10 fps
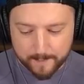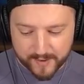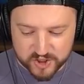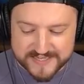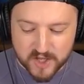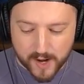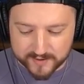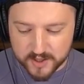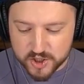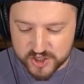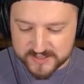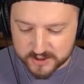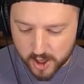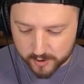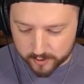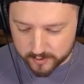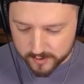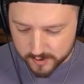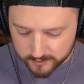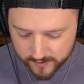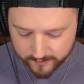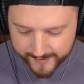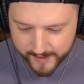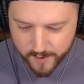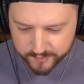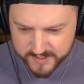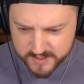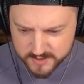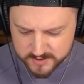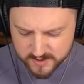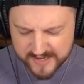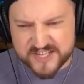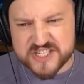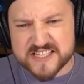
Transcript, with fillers: but she's not. She's the daughter. Log right here, please. Is she the